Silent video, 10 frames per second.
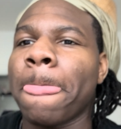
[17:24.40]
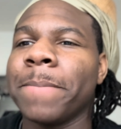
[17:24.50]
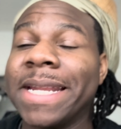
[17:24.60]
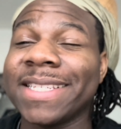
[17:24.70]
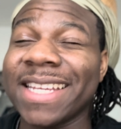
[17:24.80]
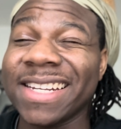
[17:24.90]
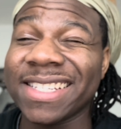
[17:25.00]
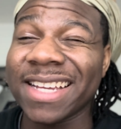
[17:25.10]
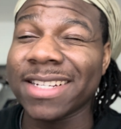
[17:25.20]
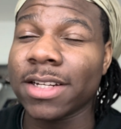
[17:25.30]
But it is the end of the
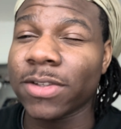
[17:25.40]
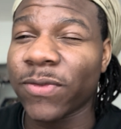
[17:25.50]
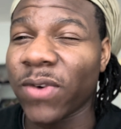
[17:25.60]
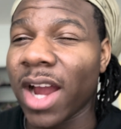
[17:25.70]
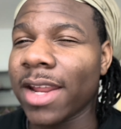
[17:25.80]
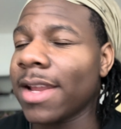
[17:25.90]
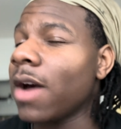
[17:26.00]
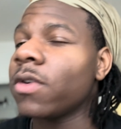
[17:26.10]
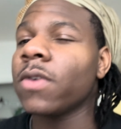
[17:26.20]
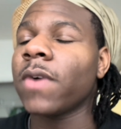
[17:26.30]
session. It is Friday, and I
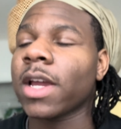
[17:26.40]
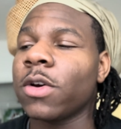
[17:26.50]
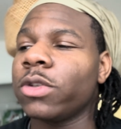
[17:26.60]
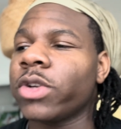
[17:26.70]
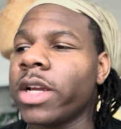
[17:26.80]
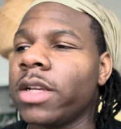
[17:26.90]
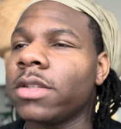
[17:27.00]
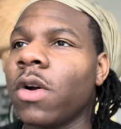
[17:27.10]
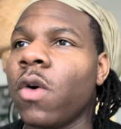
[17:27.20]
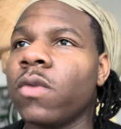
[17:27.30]
don't know if I can hold
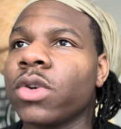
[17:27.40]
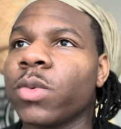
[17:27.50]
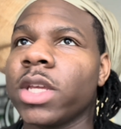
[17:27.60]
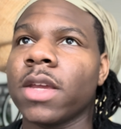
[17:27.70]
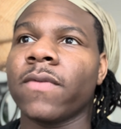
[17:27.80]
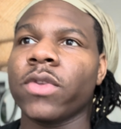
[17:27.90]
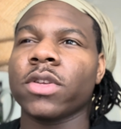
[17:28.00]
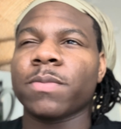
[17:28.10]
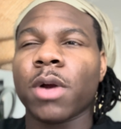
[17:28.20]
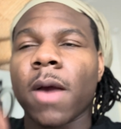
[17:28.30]
trades over the weekend for
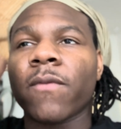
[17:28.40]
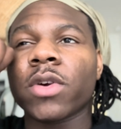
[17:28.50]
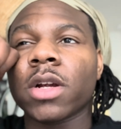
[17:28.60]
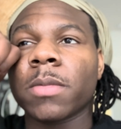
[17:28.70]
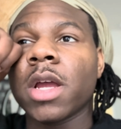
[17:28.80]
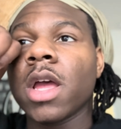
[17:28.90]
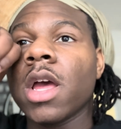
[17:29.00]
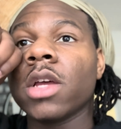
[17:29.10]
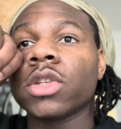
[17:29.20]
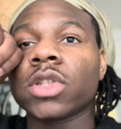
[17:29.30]
this prop firm.
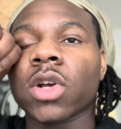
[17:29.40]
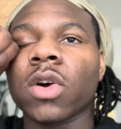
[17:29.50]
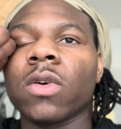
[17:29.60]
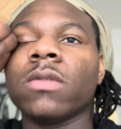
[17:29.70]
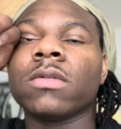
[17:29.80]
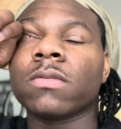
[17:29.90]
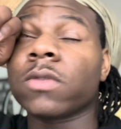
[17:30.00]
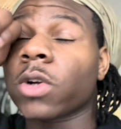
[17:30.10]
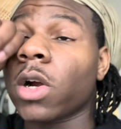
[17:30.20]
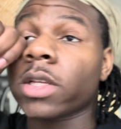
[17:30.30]
So
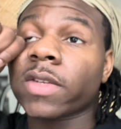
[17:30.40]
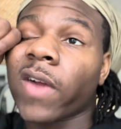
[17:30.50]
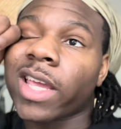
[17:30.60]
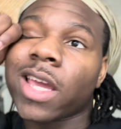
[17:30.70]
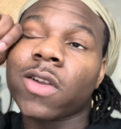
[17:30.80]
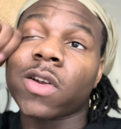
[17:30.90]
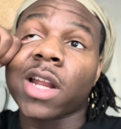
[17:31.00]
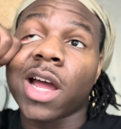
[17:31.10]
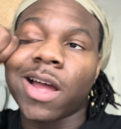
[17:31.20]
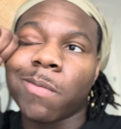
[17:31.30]
regardless if I can or
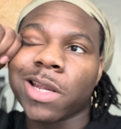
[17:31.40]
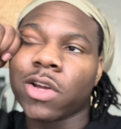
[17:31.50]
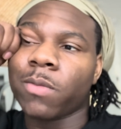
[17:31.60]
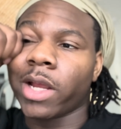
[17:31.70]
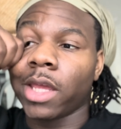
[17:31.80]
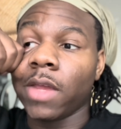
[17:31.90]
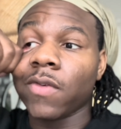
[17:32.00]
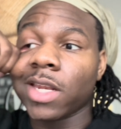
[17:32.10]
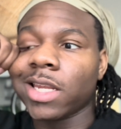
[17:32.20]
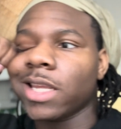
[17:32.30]
not, I'm about to go break
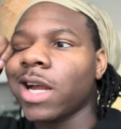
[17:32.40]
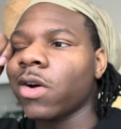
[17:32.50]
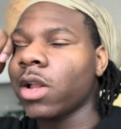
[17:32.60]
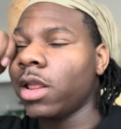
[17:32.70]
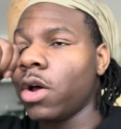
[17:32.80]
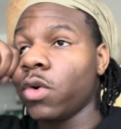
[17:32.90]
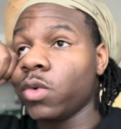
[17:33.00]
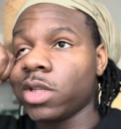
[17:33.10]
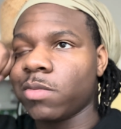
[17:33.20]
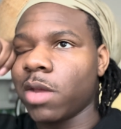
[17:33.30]
even, and then I'll
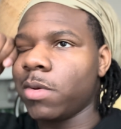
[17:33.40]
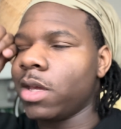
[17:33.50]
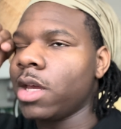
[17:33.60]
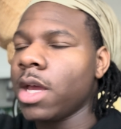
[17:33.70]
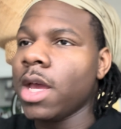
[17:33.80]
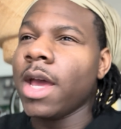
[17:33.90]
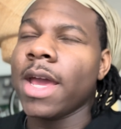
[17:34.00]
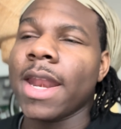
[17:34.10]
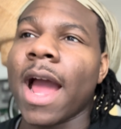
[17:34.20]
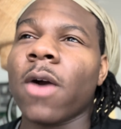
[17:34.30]
close maybe
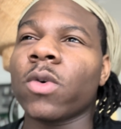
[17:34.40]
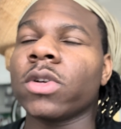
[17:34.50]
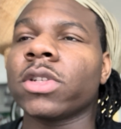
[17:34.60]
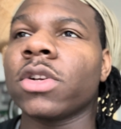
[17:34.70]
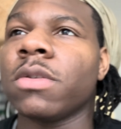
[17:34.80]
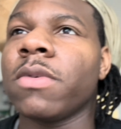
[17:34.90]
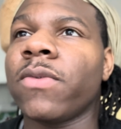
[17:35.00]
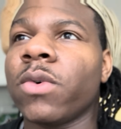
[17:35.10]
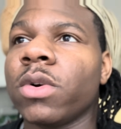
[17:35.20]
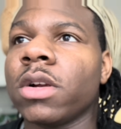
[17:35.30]
an hour or so
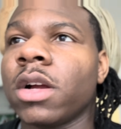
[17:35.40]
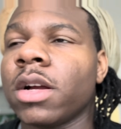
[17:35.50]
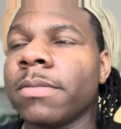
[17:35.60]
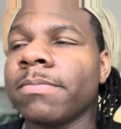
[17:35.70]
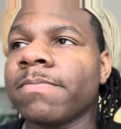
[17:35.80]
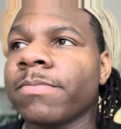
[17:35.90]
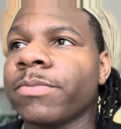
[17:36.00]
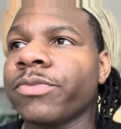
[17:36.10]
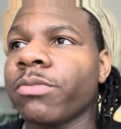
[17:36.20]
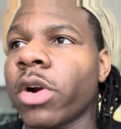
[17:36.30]
before
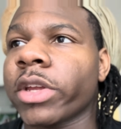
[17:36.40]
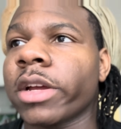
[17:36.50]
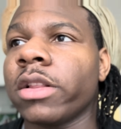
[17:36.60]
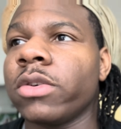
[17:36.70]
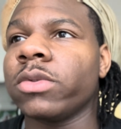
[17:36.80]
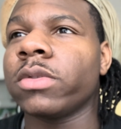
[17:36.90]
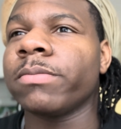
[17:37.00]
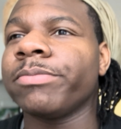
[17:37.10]
market close.